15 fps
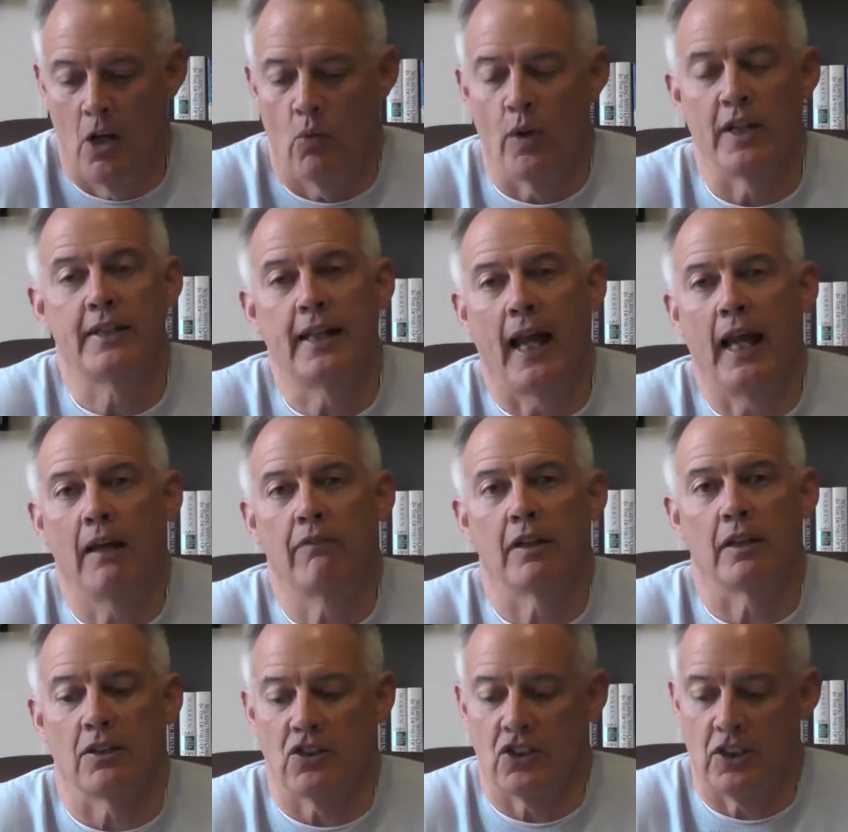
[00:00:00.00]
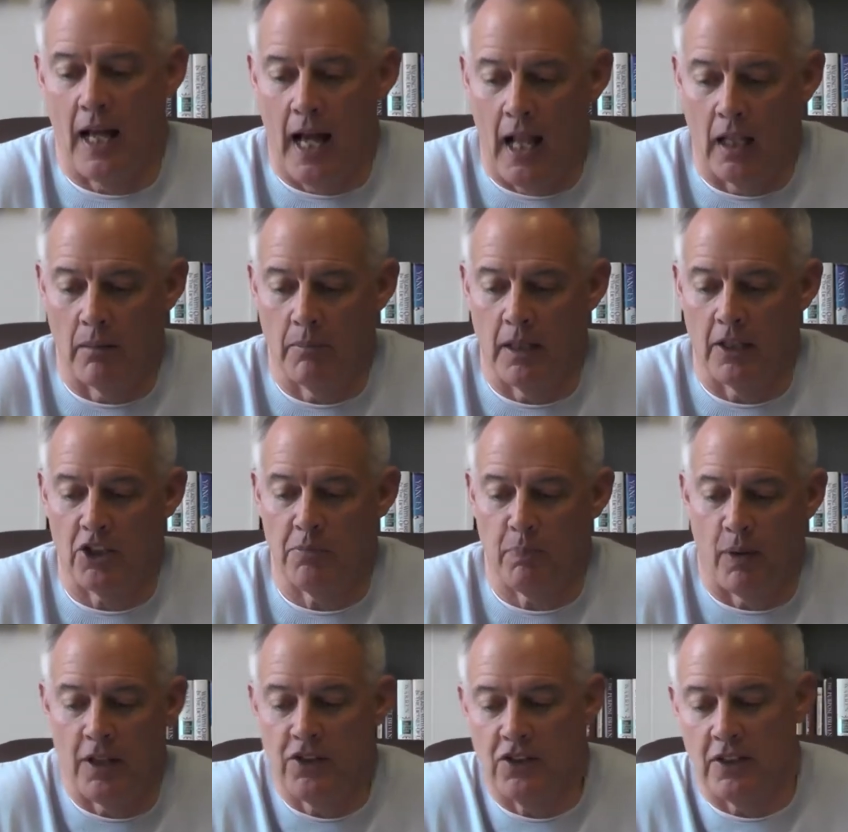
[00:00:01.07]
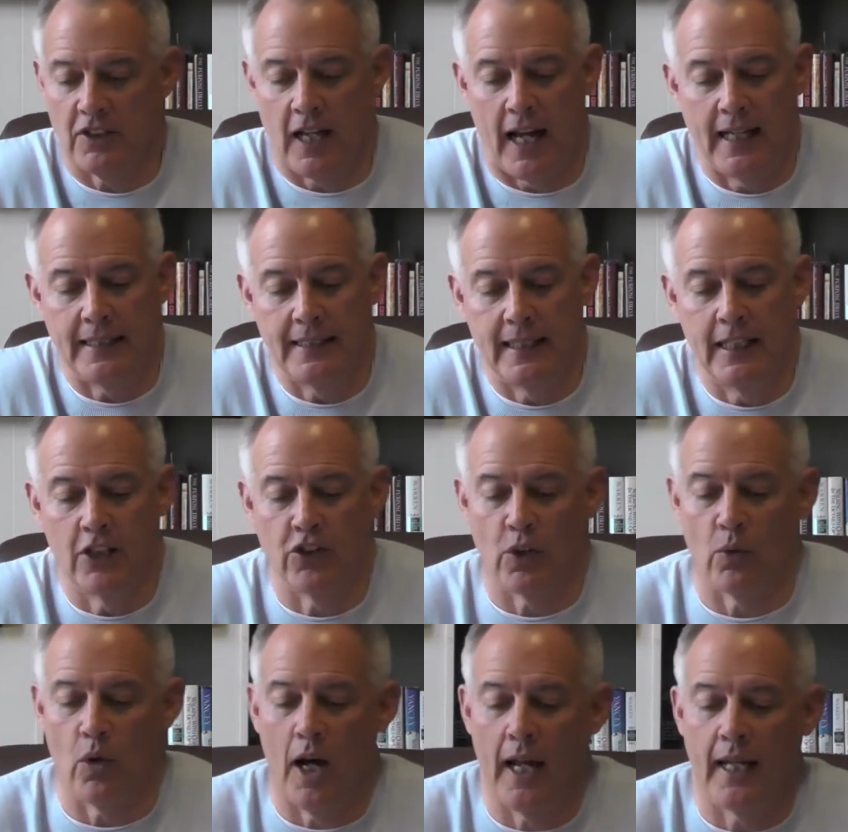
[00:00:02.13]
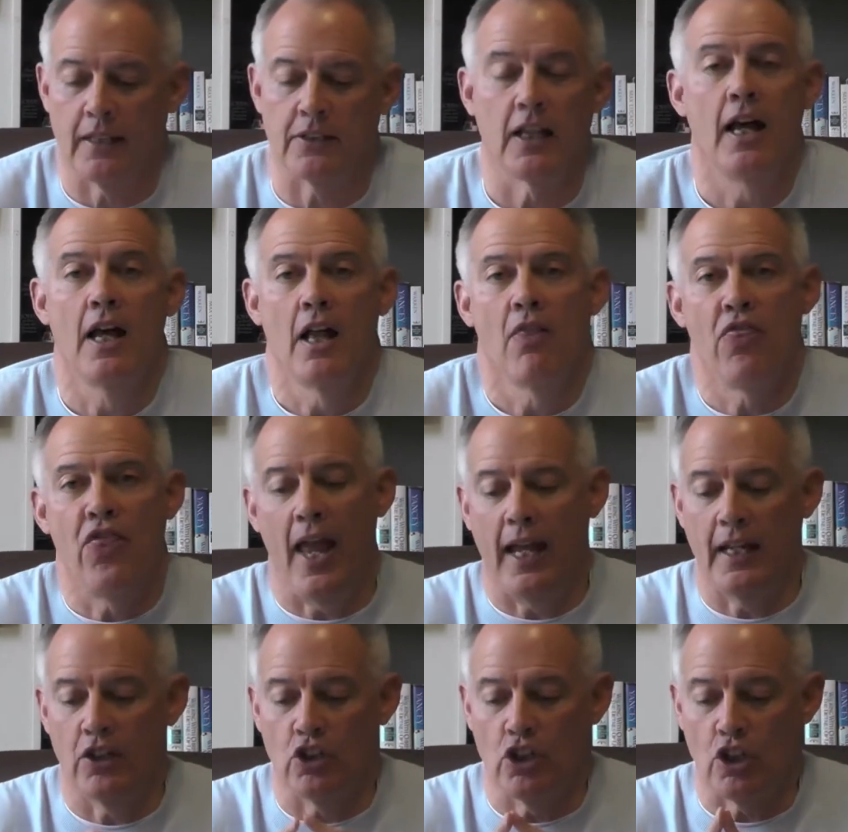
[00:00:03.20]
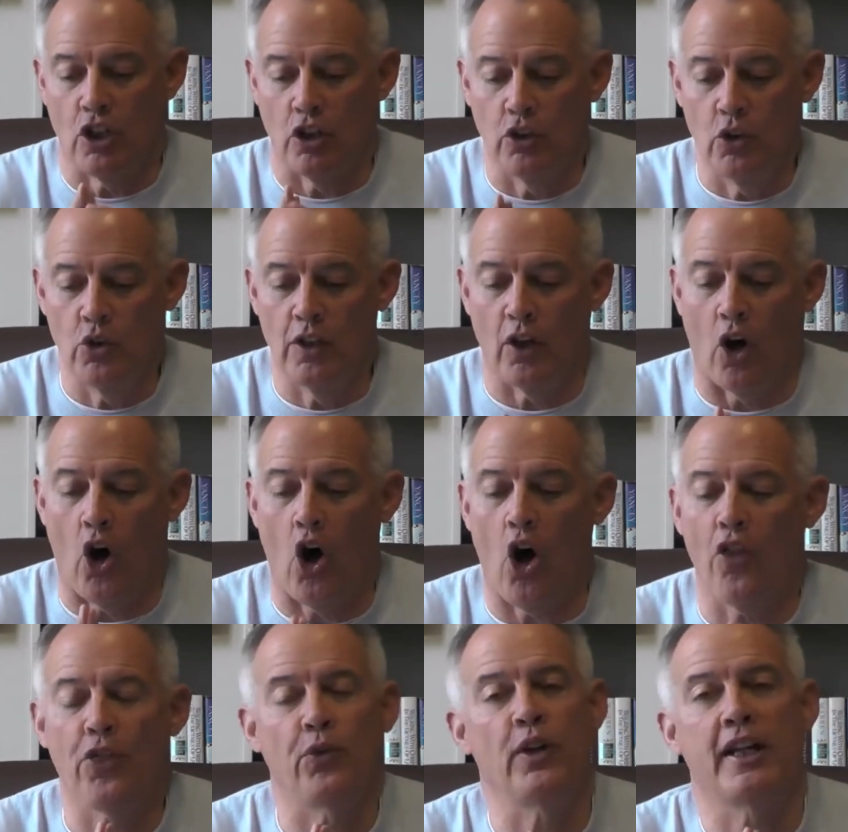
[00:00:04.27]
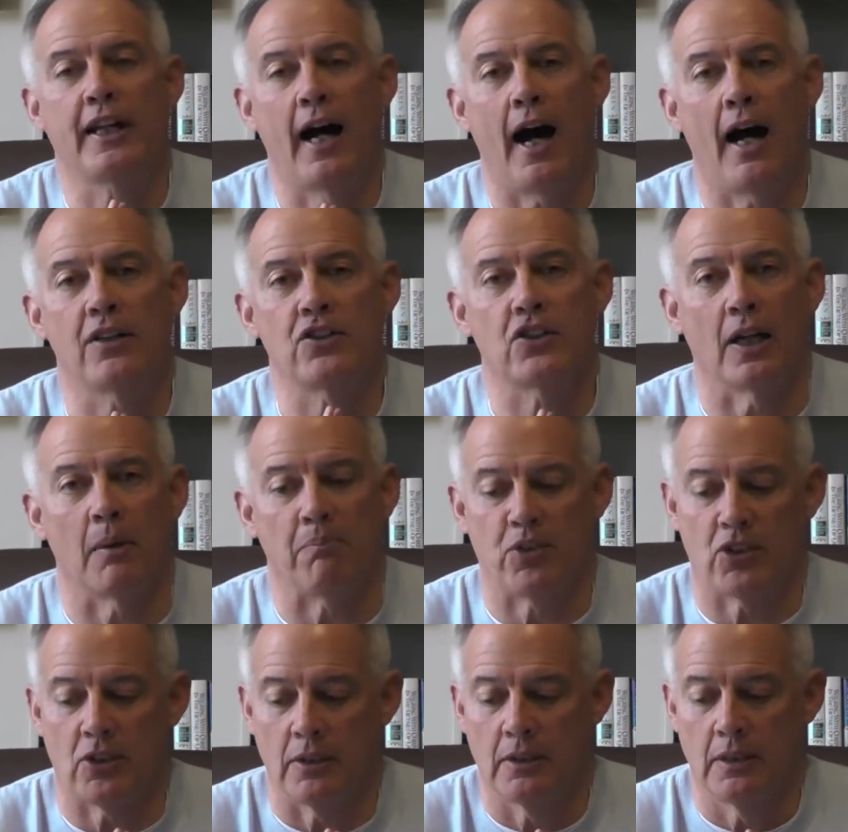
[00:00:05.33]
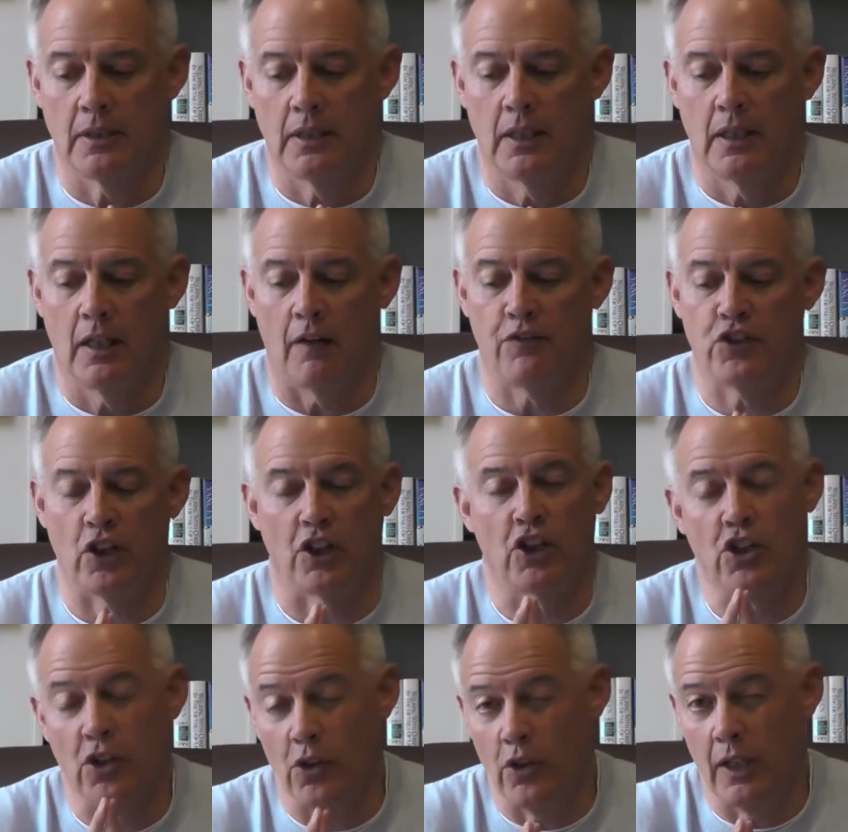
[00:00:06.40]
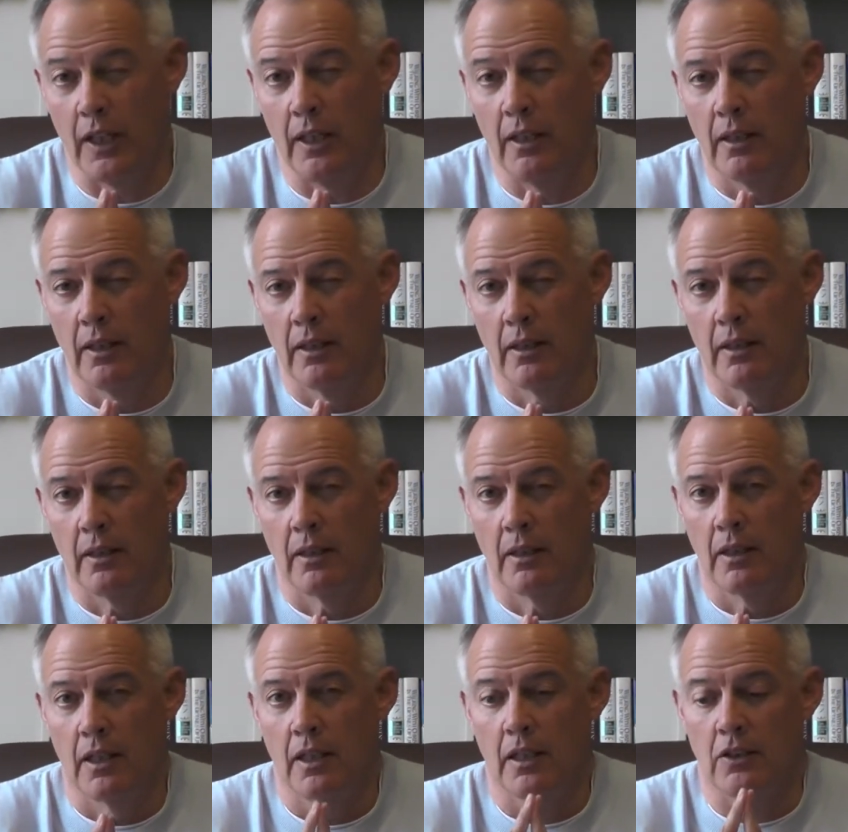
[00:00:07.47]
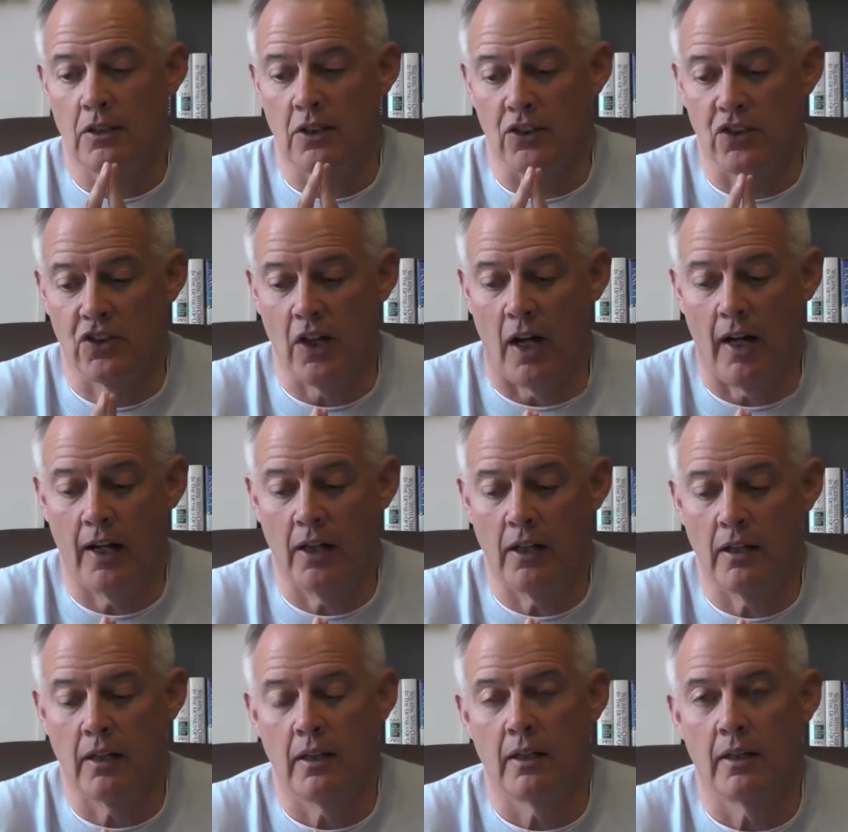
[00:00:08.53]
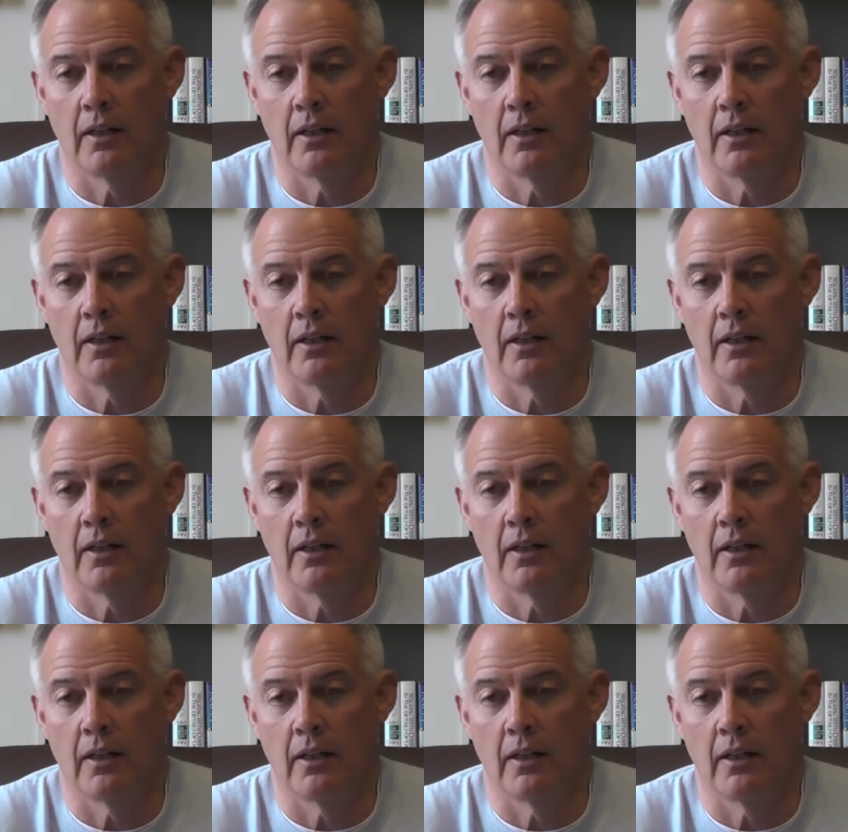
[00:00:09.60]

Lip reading: When David and Solomon expressed this idea in their writings, they included all three concepts of security, desire,